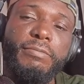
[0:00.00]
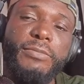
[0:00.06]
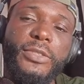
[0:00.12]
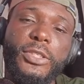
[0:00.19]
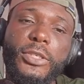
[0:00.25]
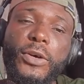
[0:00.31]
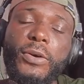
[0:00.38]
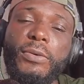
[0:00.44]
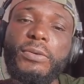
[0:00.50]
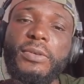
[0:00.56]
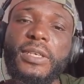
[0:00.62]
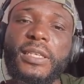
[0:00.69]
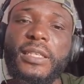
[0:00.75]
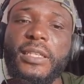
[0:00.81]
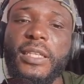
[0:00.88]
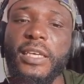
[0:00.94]

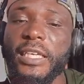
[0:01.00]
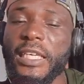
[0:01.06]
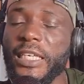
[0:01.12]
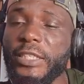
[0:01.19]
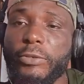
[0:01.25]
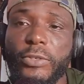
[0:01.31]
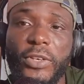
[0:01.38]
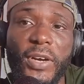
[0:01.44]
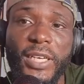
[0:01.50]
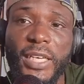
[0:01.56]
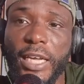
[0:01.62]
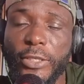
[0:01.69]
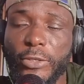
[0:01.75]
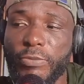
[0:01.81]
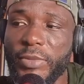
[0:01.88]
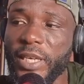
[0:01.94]
it could not
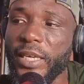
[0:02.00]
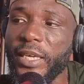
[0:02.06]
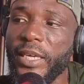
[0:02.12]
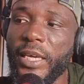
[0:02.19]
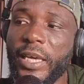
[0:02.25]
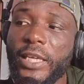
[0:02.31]
get to me,